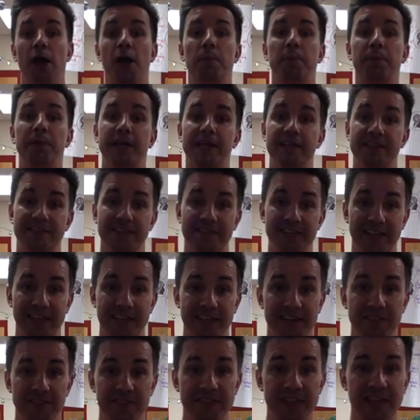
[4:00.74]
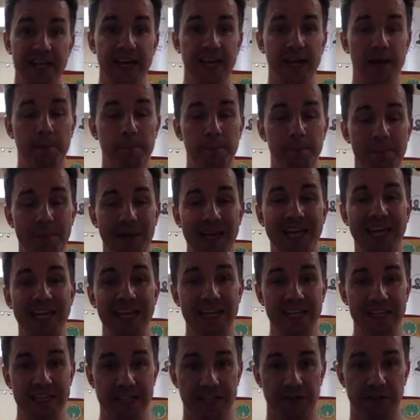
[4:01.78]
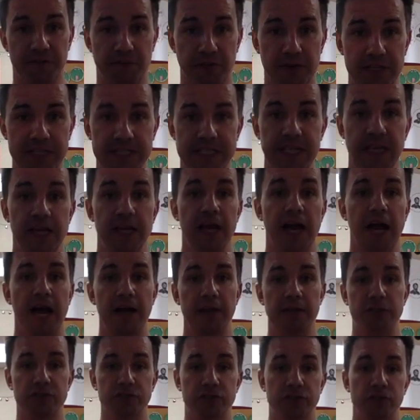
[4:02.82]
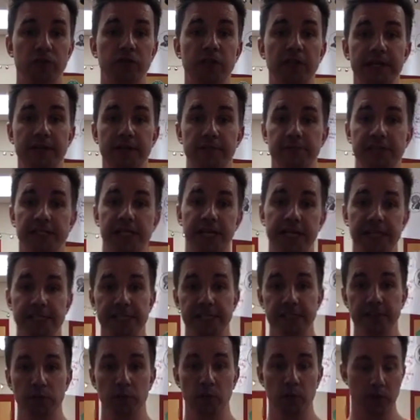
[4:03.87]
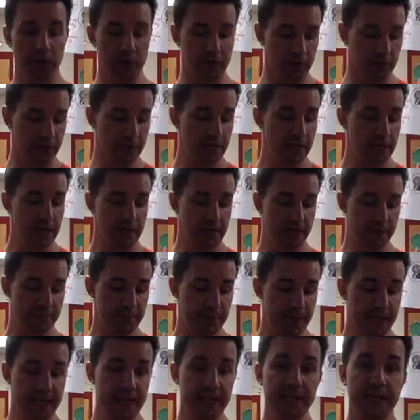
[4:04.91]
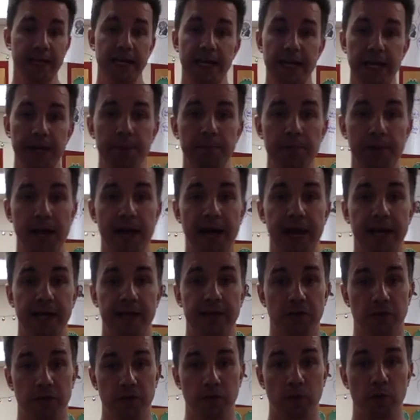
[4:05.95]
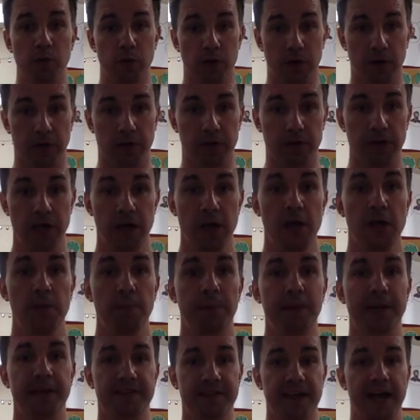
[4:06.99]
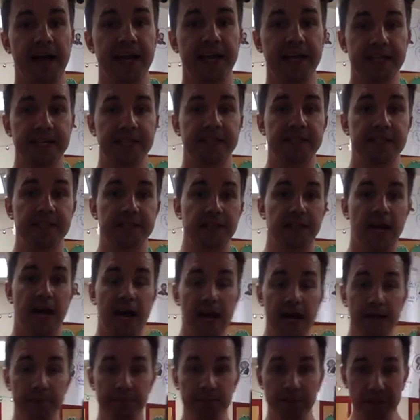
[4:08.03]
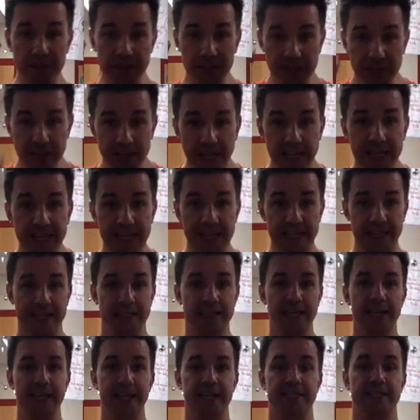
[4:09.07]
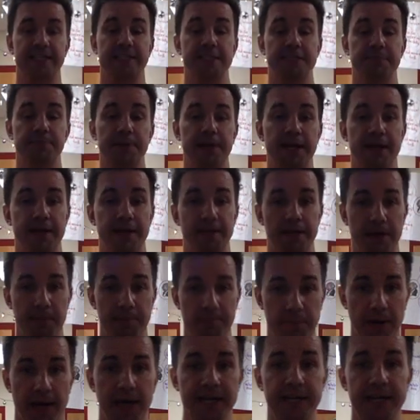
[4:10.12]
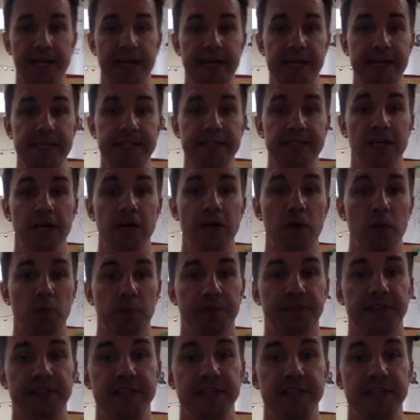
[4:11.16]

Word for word: because at the end of the day, I'm making a difference. I truly am changing the world and making an impact on the world because I get to, I am lucky to get to spend my days with